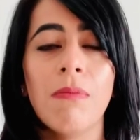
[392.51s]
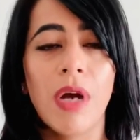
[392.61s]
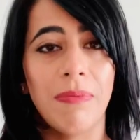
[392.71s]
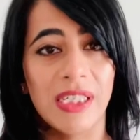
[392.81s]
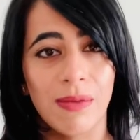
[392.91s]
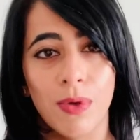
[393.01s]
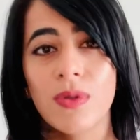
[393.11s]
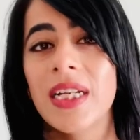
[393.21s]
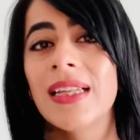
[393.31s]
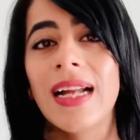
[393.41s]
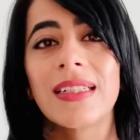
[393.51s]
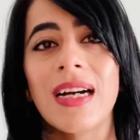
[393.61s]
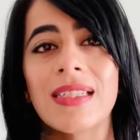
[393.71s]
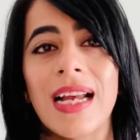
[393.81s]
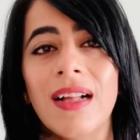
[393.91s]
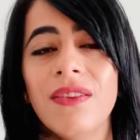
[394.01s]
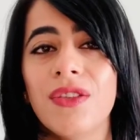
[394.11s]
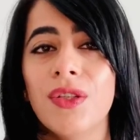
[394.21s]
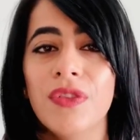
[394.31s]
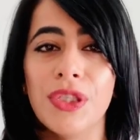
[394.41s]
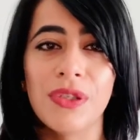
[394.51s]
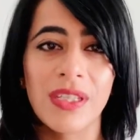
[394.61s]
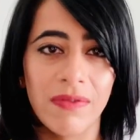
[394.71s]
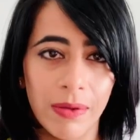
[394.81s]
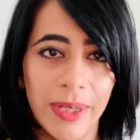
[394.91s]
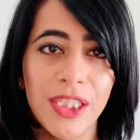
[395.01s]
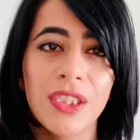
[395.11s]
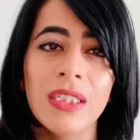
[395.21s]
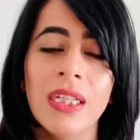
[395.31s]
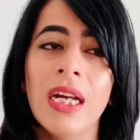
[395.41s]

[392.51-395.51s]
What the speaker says: might be supporting that gut health to reduce inflammation,